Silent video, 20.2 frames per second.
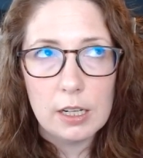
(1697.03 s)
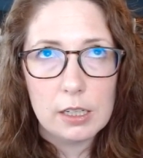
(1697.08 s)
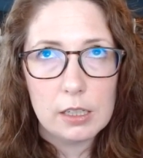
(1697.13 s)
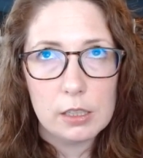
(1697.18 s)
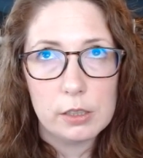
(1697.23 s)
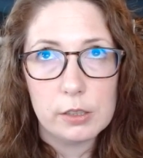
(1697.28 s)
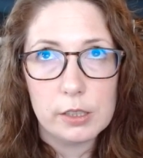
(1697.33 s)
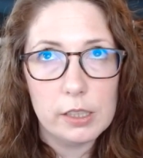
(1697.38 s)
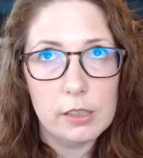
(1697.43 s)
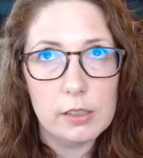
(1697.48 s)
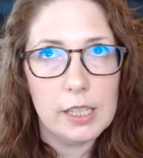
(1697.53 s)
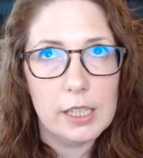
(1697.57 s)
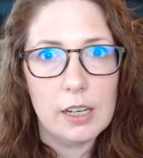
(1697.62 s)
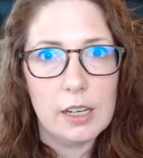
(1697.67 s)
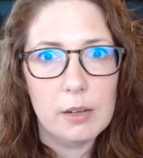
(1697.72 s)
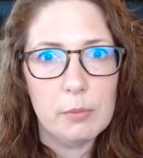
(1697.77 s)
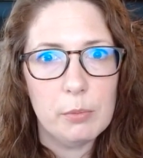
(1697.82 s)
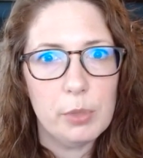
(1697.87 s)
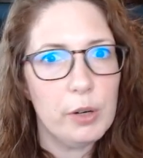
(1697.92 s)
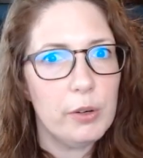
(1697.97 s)
Clearly
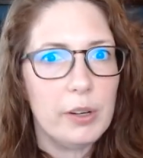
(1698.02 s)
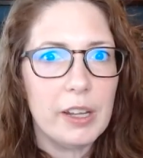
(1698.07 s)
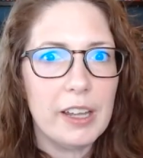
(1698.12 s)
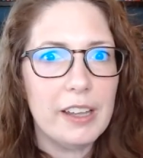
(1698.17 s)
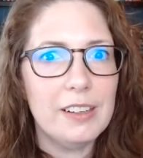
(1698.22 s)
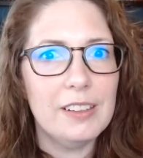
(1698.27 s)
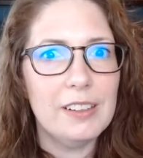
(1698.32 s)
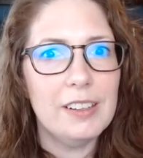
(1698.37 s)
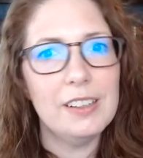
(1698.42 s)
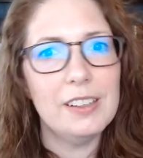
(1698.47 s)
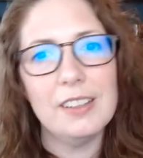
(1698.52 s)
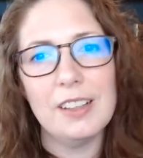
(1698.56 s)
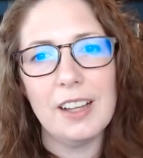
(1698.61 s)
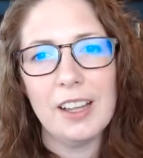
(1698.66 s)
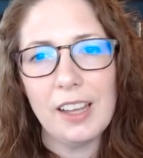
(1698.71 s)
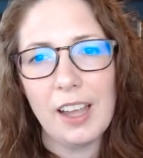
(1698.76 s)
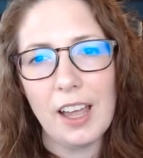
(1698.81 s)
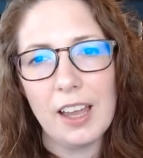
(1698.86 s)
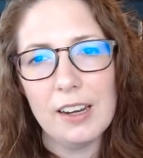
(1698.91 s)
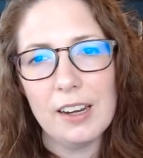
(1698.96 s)
I'm broken,
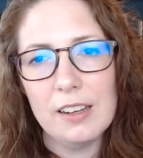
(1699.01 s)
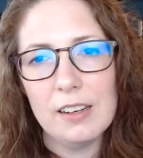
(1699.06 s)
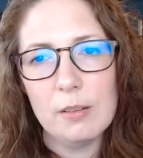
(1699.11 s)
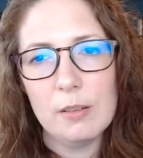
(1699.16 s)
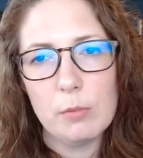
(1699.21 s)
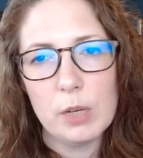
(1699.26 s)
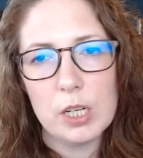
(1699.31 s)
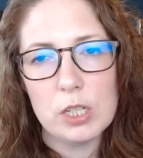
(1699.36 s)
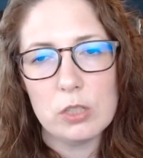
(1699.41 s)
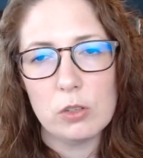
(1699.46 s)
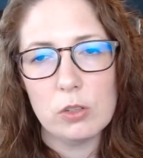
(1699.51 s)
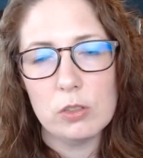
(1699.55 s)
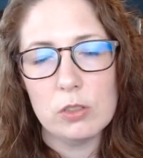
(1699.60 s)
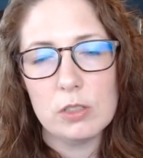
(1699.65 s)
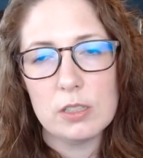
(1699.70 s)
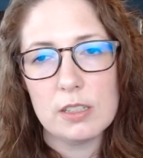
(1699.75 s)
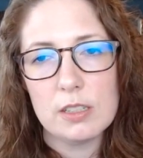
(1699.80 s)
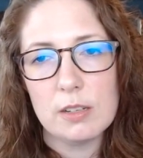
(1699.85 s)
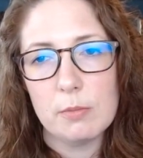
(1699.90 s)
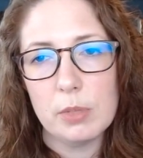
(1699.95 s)
I added, my
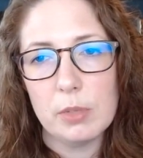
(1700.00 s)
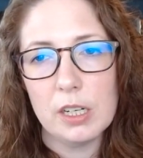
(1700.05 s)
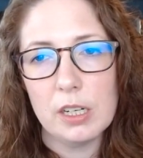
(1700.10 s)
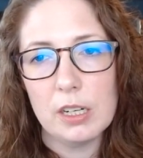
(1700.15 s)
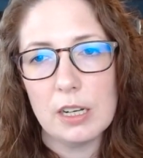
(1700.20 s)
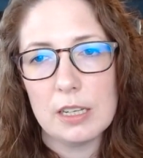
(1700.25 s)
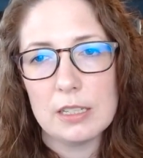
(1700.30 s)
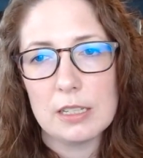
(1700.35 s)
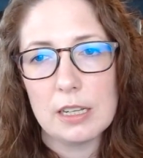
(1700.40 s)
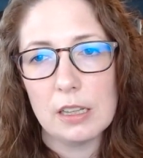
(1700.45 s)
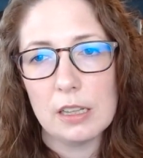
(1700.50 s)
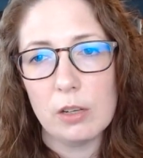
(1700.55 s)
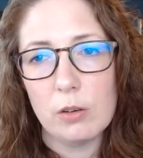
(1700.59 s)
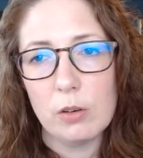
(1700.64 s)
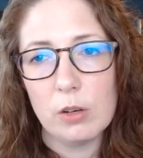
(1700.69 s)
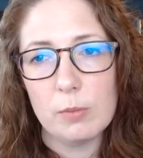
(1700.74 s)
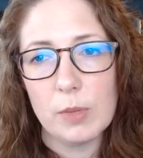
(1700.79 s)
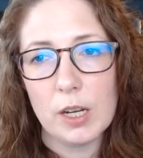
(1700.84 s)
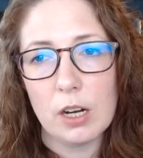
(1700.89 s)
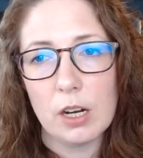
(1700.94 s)
shoulders slumping as I
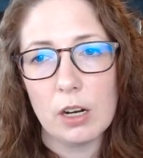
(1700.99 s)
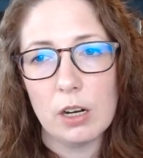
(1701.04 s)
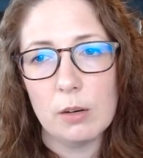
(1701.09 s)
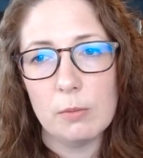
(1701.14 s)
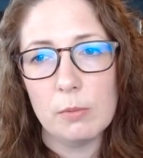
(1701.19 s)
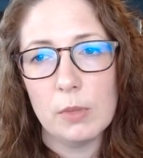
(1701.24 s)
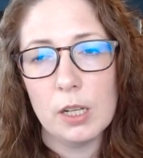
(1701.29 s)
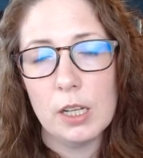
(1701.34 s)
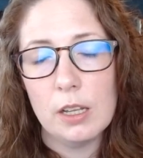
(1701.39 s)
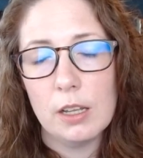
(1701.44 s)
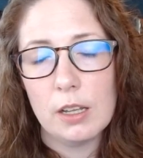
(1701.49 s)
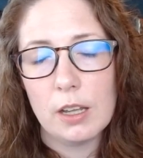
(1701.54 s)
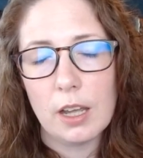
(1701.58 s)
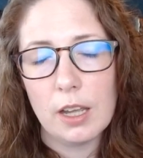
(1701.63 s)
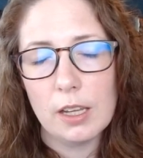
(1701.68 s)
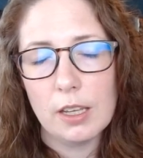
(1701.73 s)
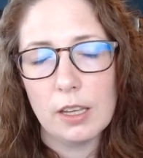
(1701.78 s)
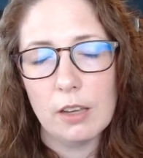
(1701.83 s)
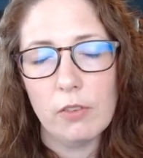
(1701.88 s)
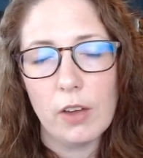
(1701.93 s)
lowered my arm.
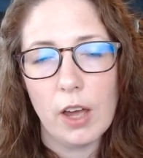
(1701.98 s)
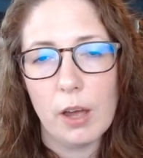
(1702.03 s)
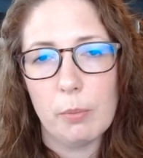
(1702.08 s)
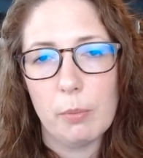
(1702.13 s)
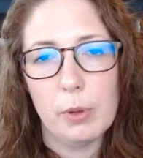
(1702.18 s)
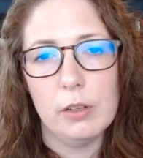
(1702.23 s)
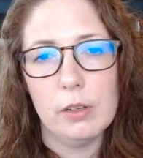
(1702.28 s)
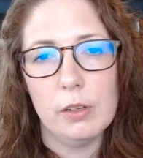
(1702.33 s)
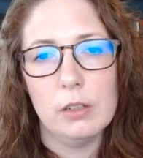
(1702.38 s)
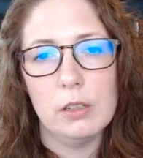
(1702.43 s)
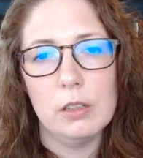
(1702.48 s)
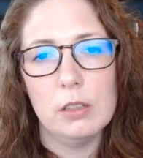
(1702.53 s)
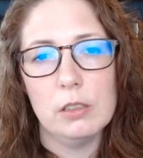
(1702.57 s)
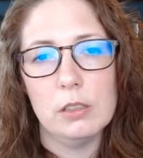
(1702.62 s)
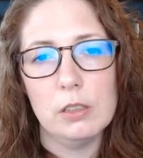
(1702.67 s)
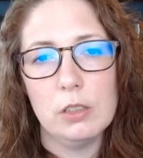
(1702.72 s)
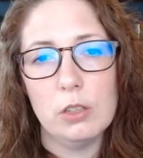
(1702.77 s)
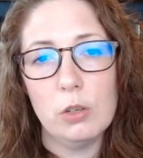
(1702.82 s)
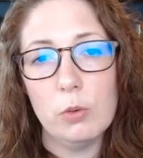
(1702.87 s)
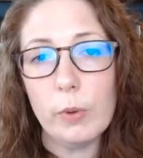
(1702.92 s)
I give up.
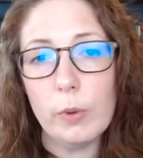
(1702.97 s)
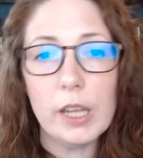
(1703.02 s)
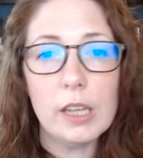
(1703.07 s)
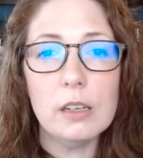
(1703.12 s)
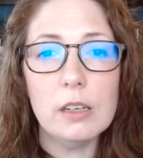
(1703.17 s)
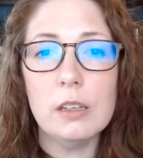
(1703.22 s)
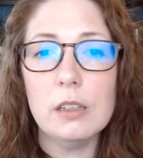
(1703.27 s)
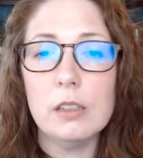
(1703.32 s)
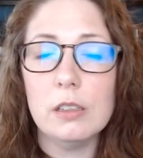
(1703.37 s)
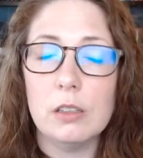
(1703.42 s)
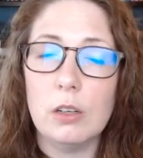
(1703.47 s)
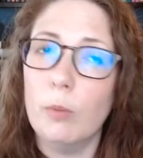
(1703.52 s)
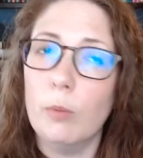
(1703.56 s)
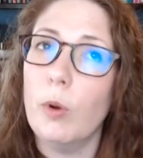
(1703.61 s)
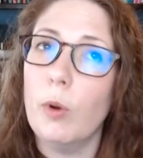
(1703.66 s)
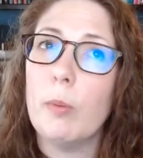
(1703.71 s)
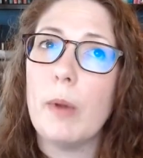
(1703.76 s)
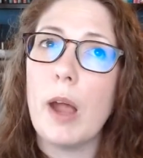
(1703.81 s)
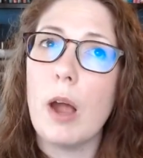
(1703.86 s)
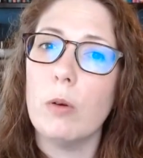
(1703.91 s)
You win. No
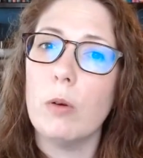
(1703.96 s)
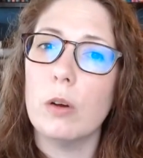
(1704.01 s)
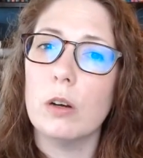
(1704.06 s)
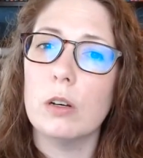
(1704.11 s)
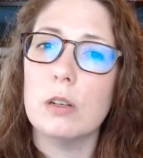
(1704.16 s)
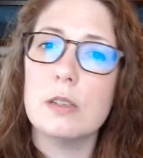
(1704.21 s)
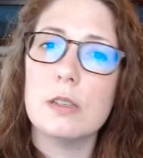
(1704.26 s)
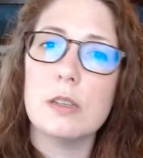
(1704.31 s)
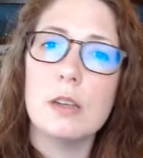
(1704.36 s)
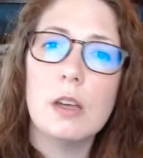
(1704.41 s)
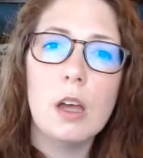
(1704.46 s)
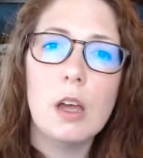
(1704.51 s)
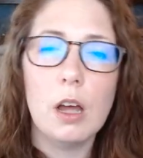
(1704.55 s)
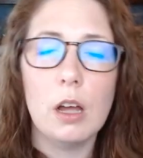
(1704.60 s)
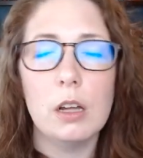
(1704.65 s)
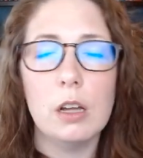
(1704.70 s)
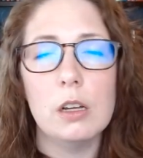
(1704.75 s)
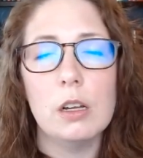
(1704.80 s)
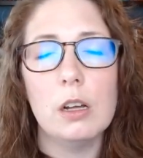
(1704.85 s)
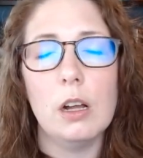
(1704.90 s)
more powers.
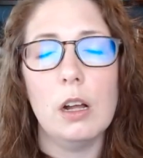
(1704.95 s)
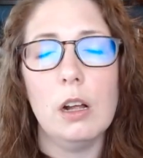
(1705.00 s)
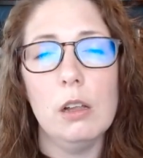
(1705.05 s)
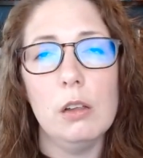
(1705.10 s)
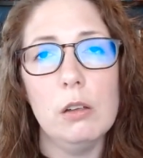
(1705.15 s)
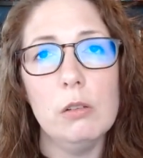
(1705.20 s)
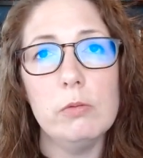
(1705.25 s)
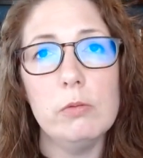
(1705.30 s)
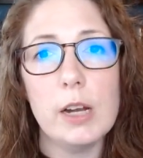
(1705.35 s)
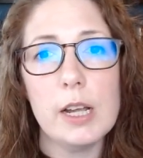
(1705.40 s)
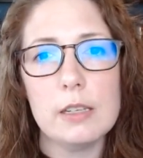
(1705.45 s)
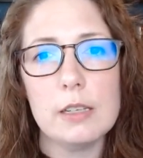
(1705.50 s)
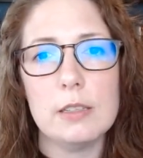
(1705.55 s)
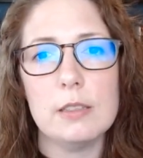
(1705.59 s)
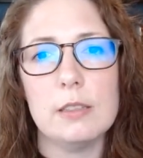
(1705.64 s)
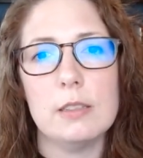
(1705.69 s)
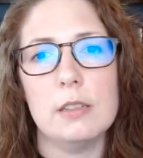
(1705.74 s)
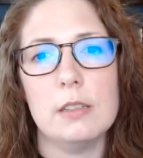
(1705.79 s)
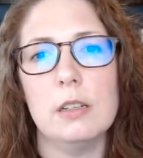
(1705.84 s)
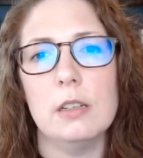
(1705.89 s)
All
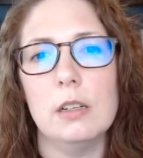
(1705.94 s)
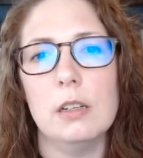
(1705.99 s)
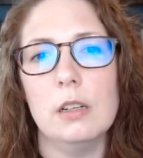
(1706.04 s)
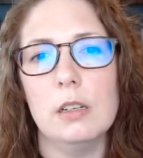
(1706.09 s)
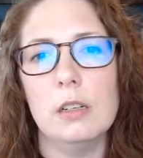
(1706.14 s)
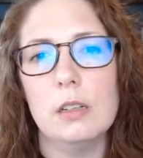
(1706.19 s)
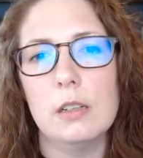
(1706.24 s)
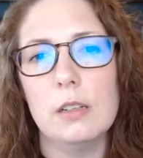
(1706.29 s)
rest.